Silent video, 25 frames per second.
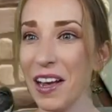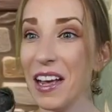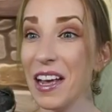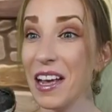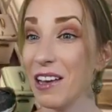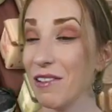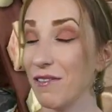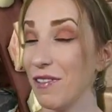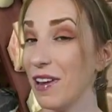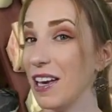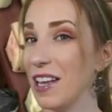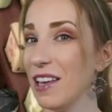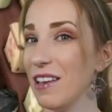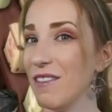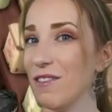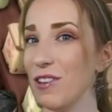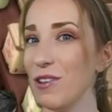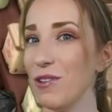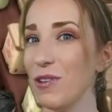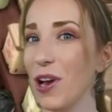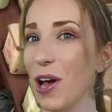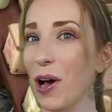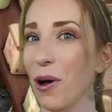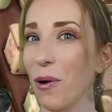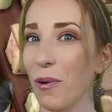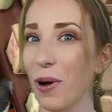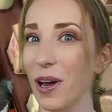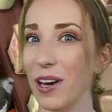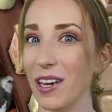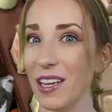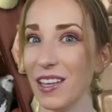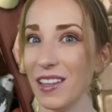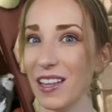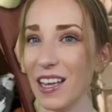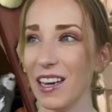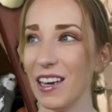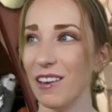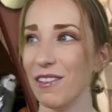If any of you know any
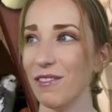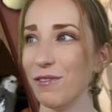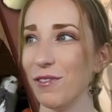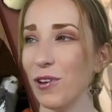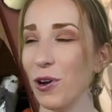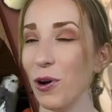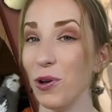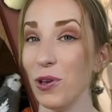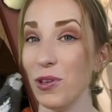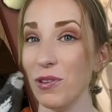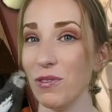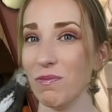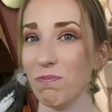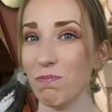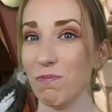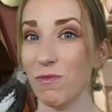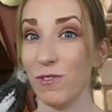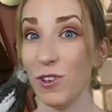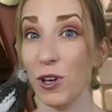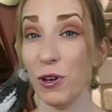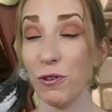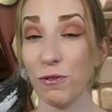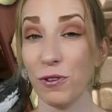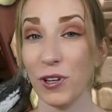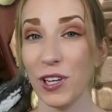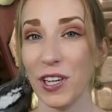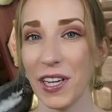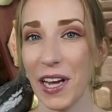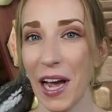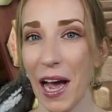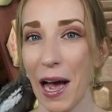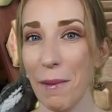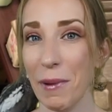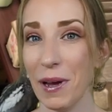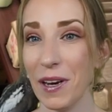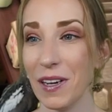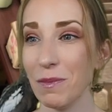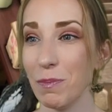of that info, feel free to
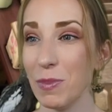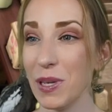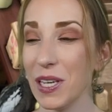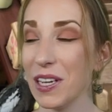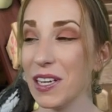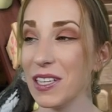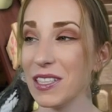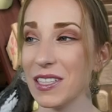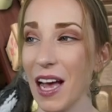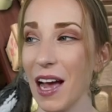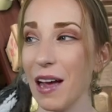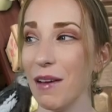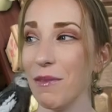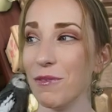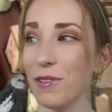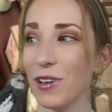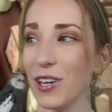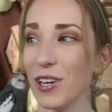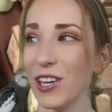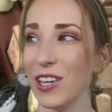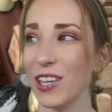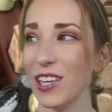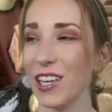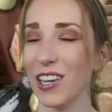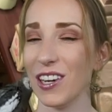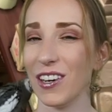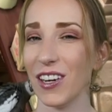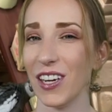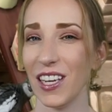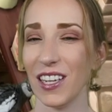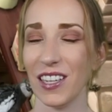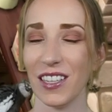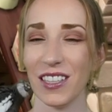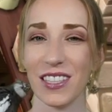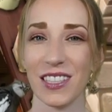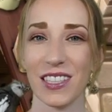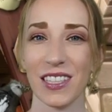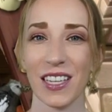comment because I'm very
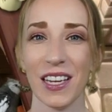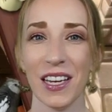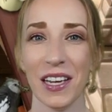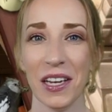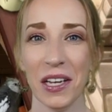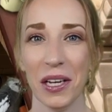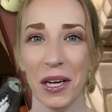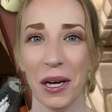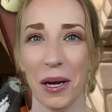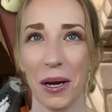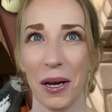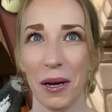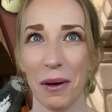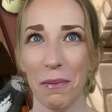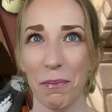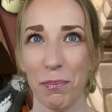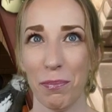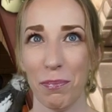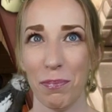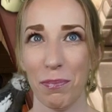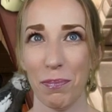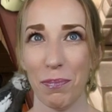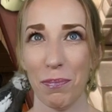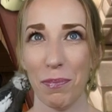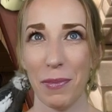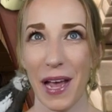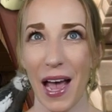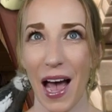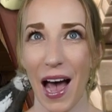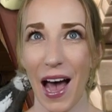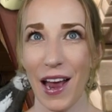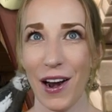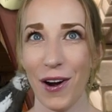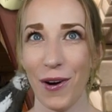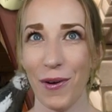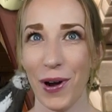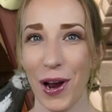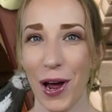curious. But yeah,
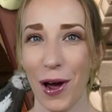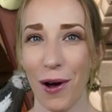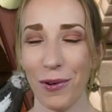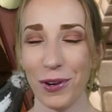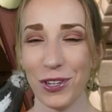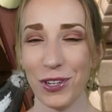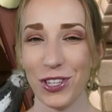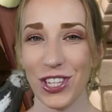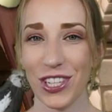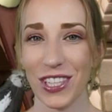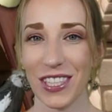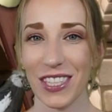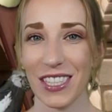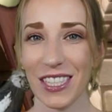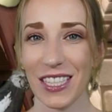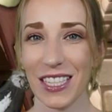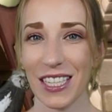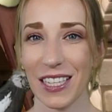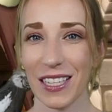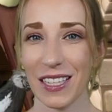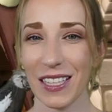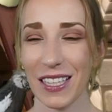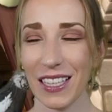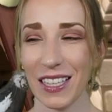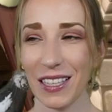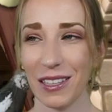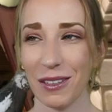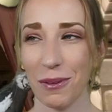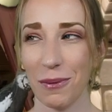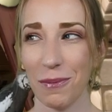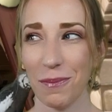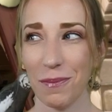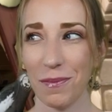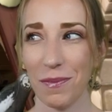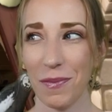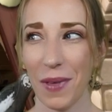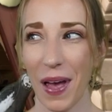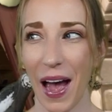I don't know.
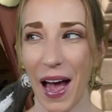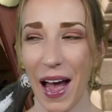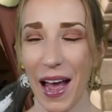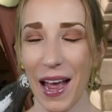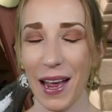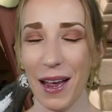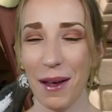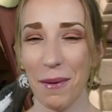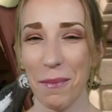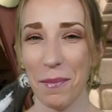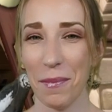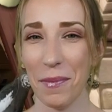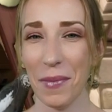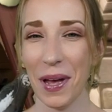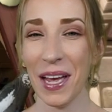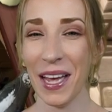I am